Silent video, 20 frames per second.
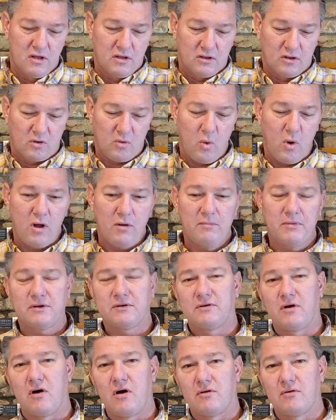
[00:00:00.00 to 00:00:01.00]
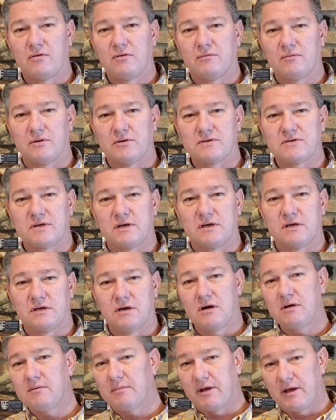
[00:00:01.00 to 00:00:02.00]
Laquan McDonald was a
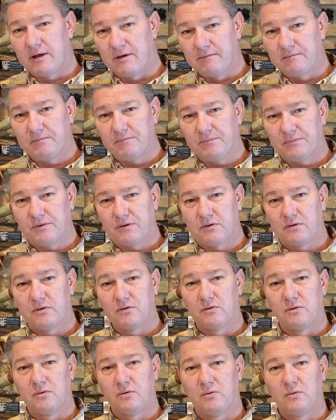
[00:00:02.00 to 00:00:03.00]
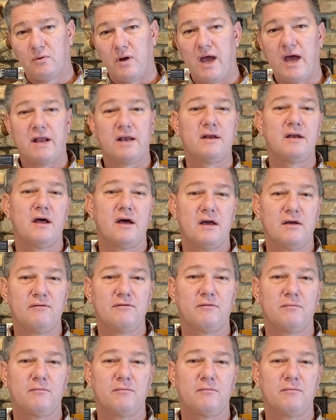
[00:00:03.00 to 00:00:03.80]
young man who had a knife.